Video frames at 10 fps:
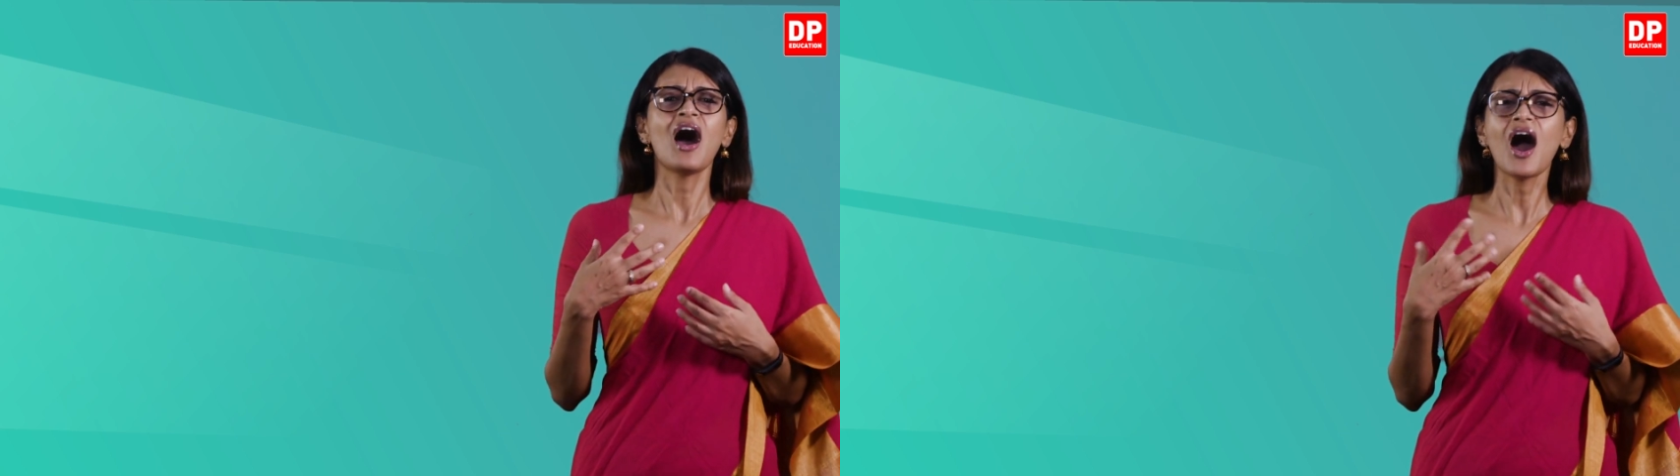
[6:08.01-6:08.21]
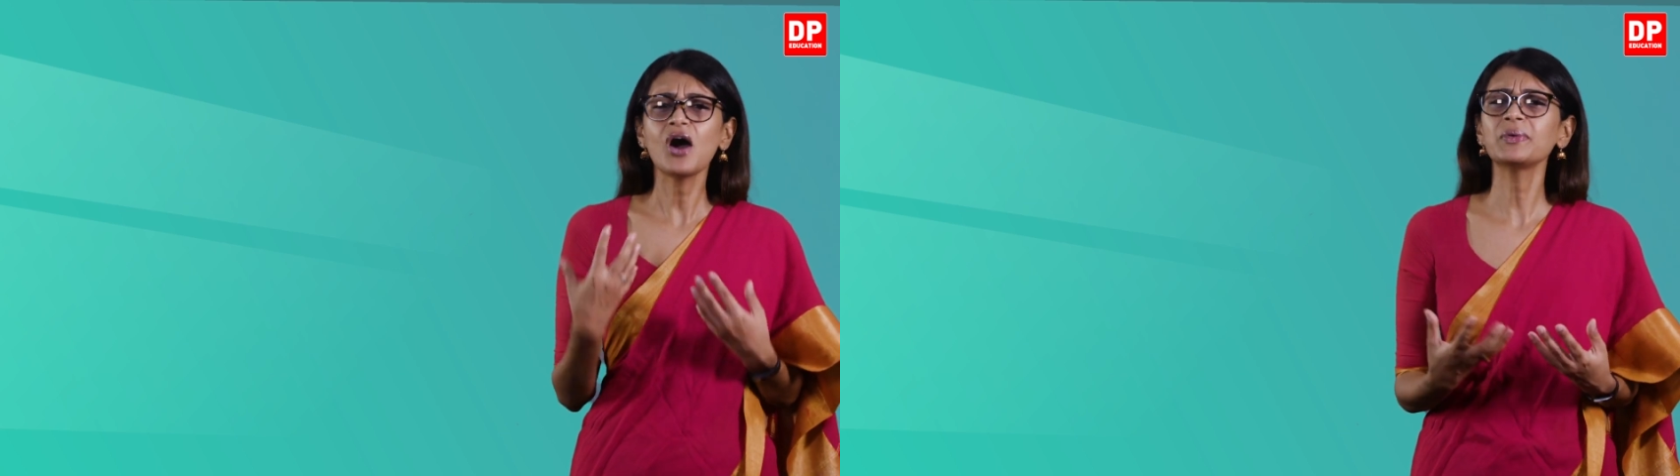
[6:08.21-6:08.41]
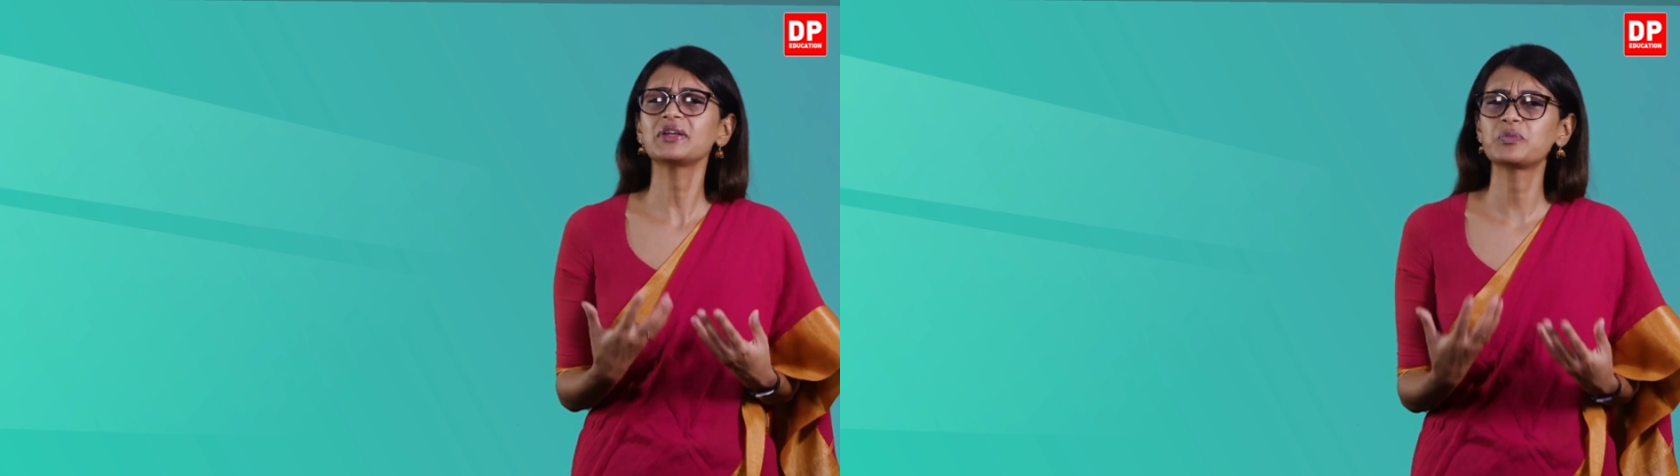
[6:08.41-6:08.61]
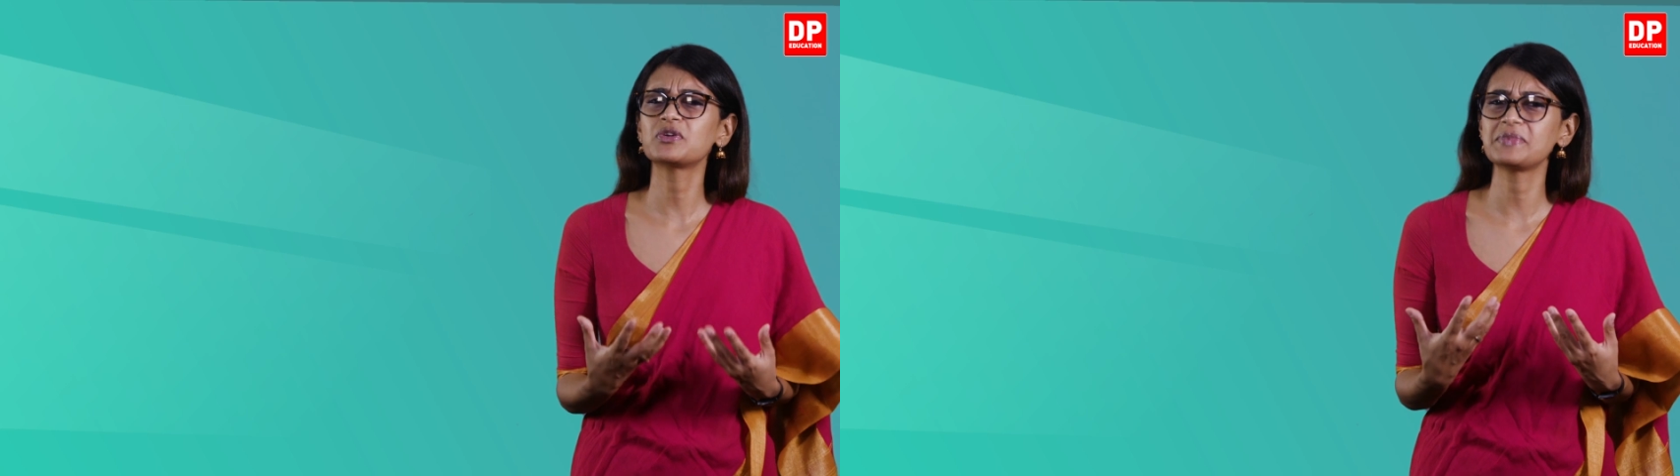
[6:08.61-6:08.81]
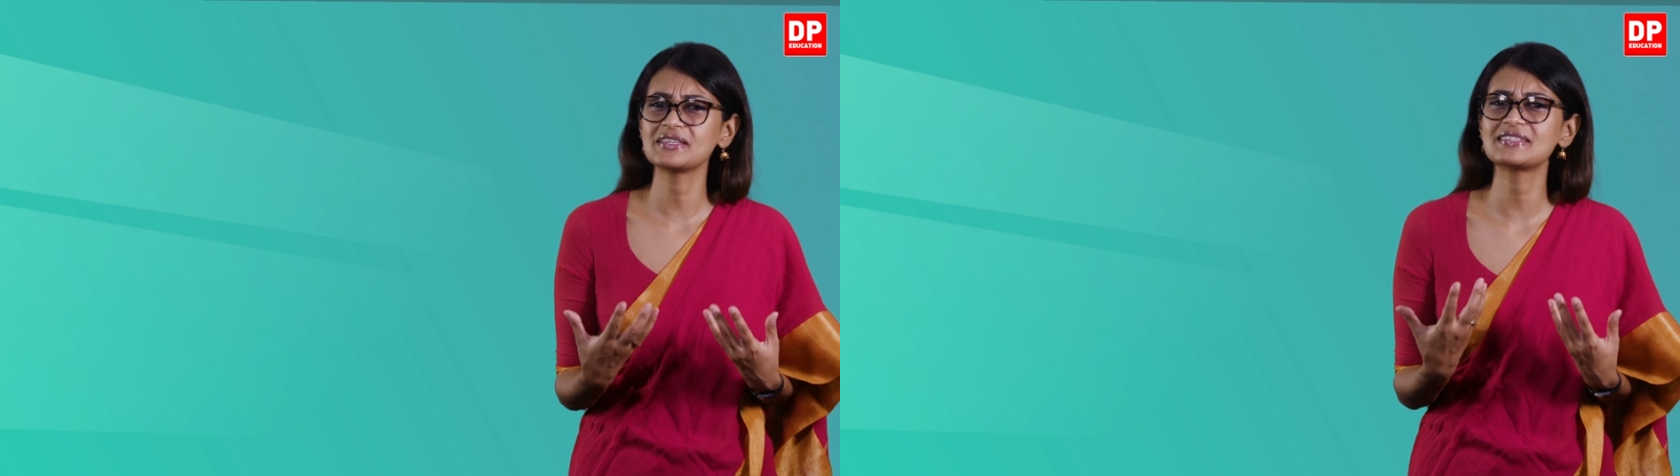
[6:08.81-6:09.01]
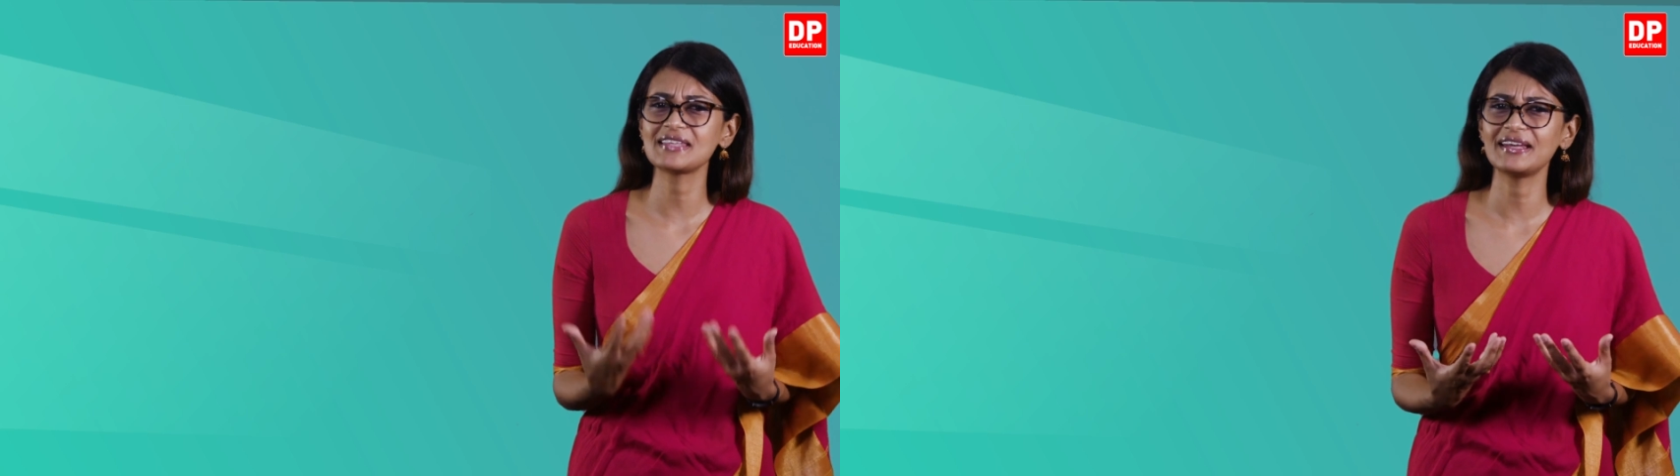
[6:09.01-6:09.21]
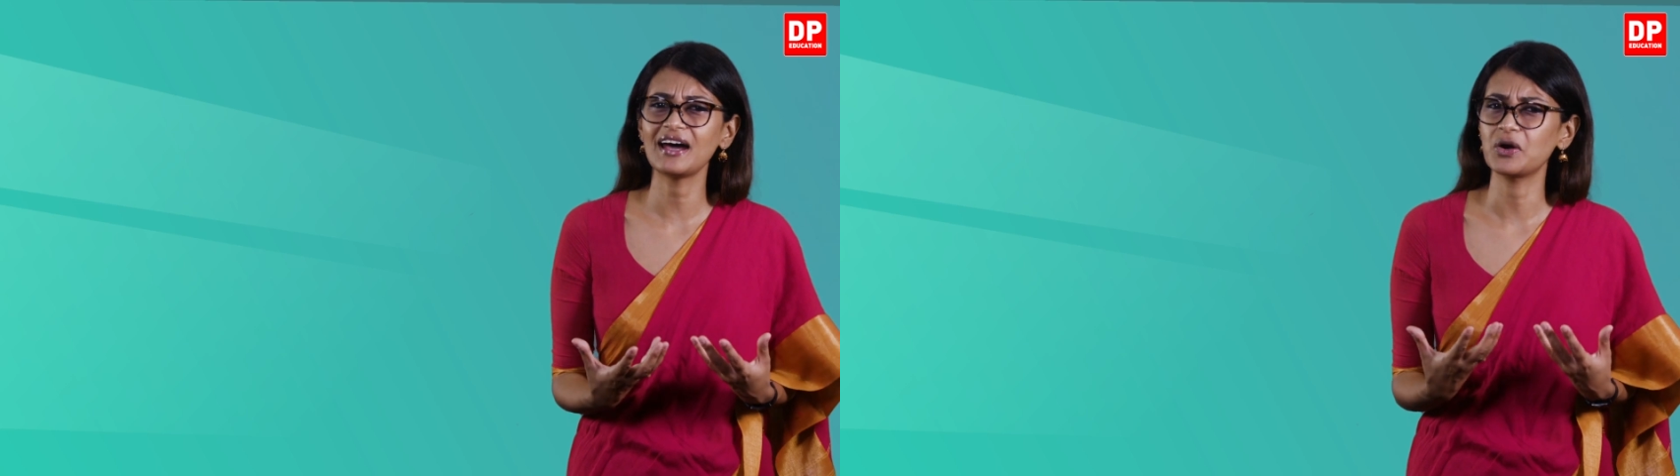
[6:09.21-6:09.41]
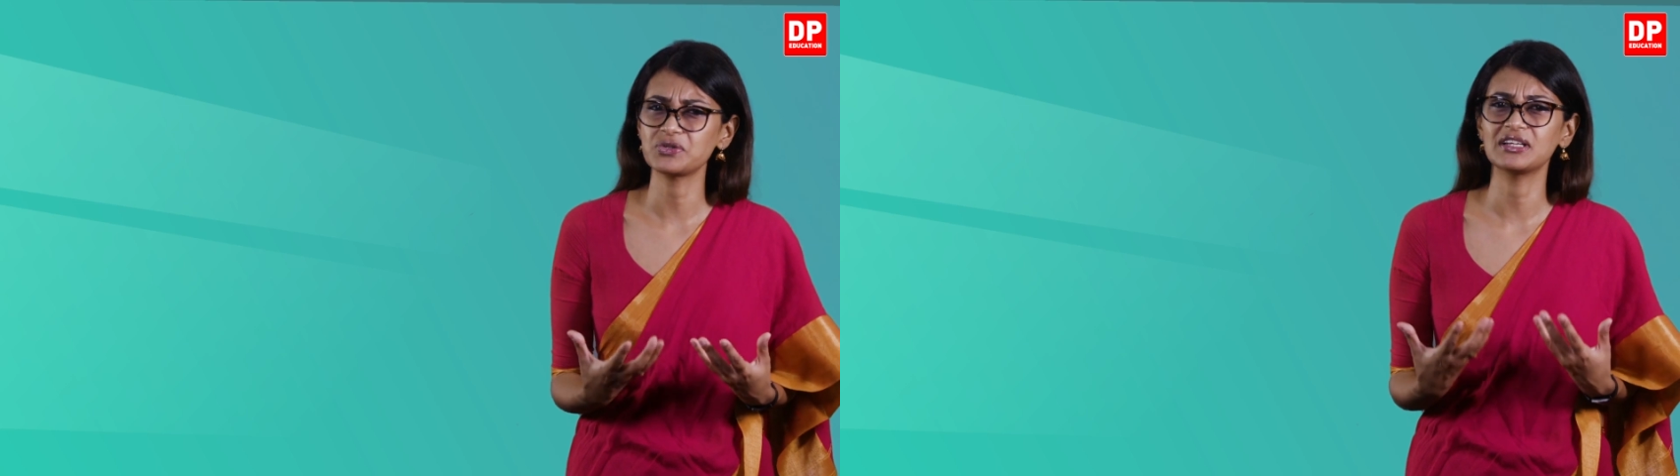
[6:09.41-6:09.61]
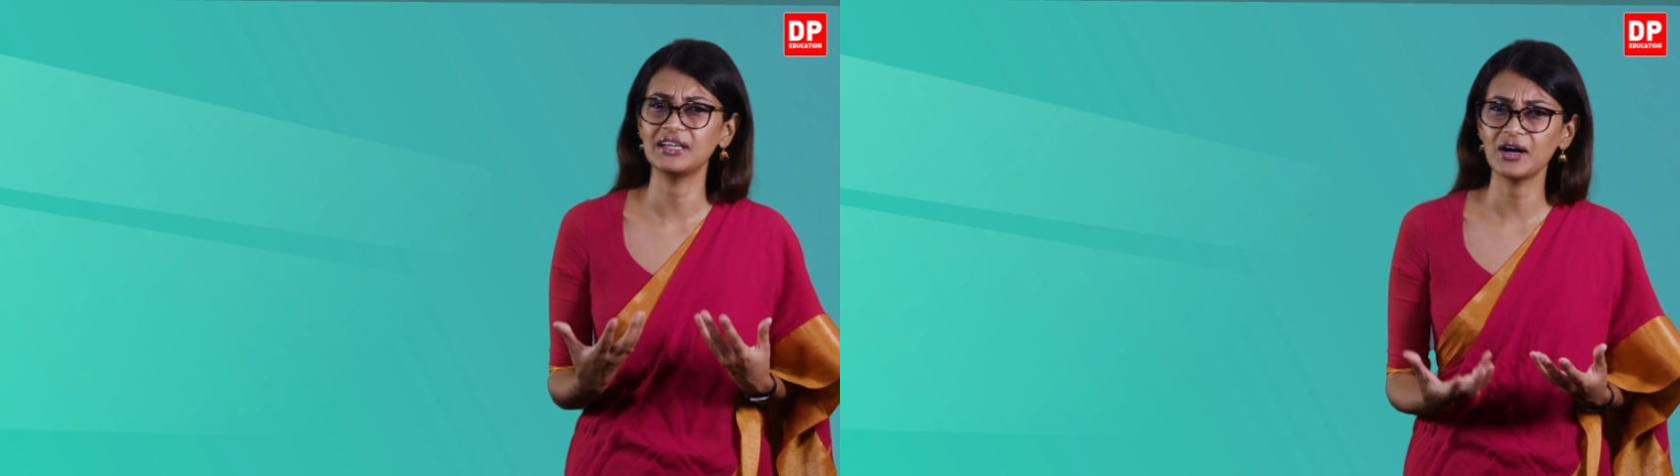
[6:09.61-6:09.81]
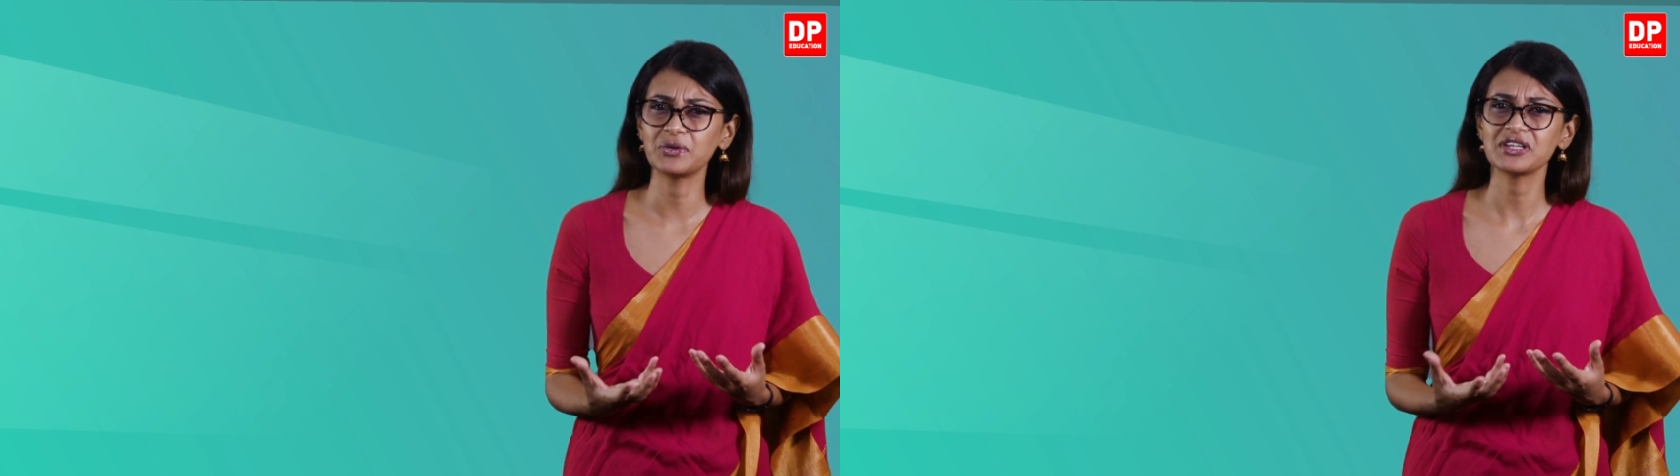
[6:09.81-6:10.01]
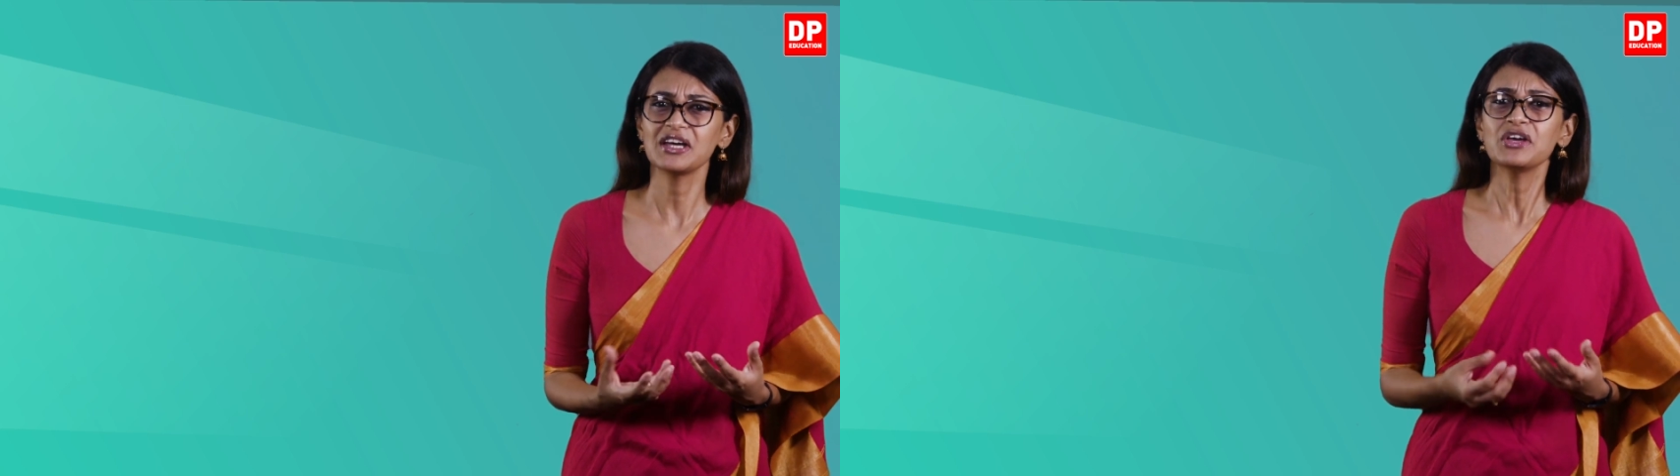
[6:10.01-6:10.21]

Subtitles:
how it would be said out aloud,